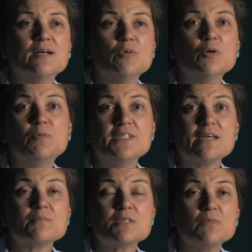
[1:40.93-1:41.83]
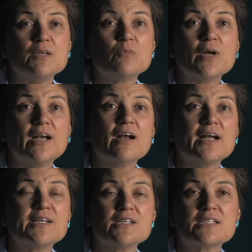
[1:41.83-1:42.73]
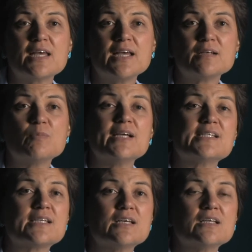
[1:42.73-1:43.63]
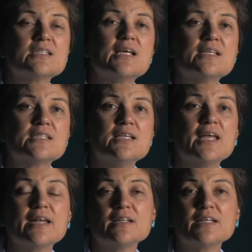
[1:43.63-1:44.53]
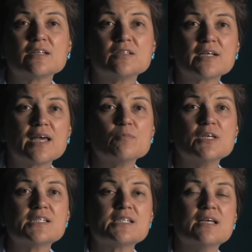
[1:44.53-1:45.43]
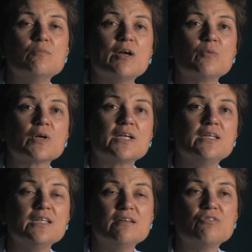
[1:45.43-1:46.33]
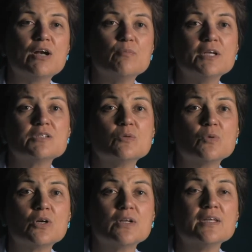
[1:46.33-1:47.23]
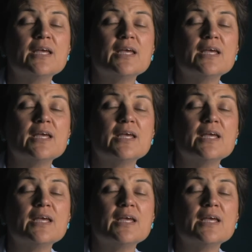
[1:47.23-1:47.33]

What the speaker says: opened up to me, where I could take my skills as an analytical chemist and my work in the environmental world